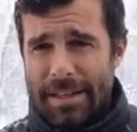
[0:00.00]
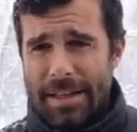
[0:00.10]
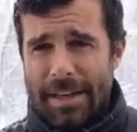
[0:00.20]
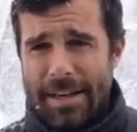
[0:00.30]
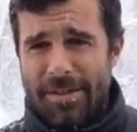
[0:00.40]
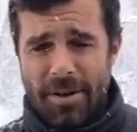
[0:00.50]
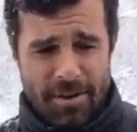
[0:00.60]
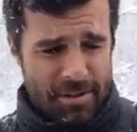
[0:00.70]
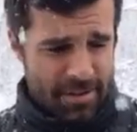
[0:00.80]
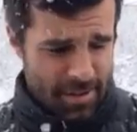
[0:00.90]
it has
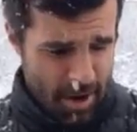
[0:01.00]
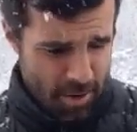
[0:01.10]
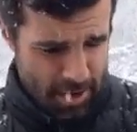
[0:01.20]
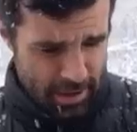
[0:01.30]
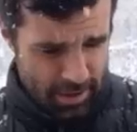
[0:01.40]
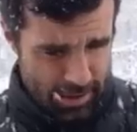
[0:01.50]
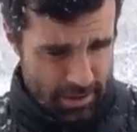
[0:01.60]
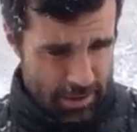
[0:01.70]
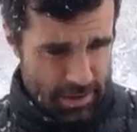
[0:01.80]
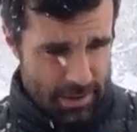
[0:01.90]
started snowing,
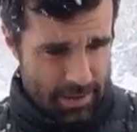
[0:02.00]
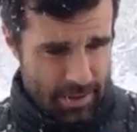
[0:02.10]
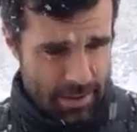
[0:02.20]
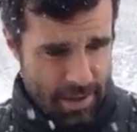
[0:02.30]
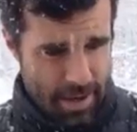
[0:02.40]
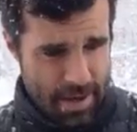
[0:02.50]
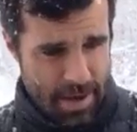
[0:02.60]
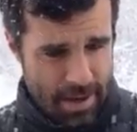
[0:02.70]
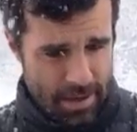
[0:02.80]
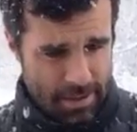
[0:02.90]

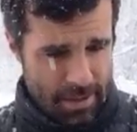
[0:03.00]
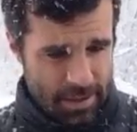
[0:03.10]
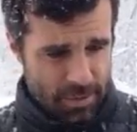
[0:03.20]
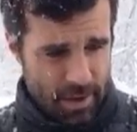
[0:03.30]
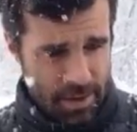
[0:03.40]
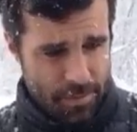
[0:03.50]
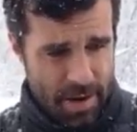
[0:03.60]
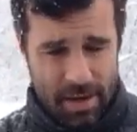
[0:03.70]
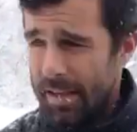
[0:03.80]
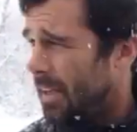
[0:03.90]
and I tried to
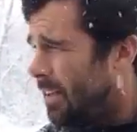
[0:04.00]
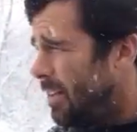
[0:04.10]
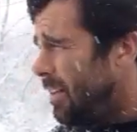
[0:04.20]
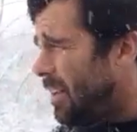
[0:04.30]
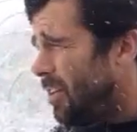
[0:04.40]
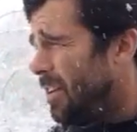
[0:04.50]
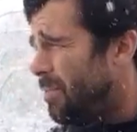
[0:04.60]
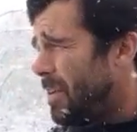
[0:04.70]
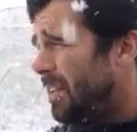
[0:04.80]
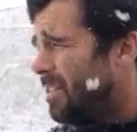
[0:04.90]
make it. I couldn't
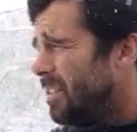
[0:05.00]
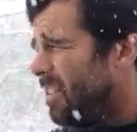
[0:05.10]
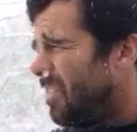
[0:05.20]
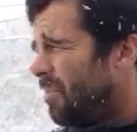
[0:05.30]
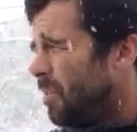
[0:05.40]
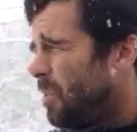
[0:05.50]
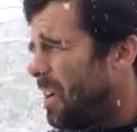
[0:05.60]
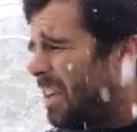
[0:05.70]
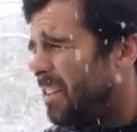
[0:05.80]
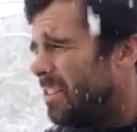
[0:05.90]
even make it to the
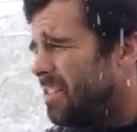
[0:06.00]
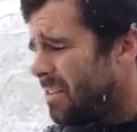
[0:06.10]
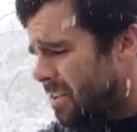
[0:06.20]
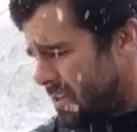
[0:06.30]
freeway because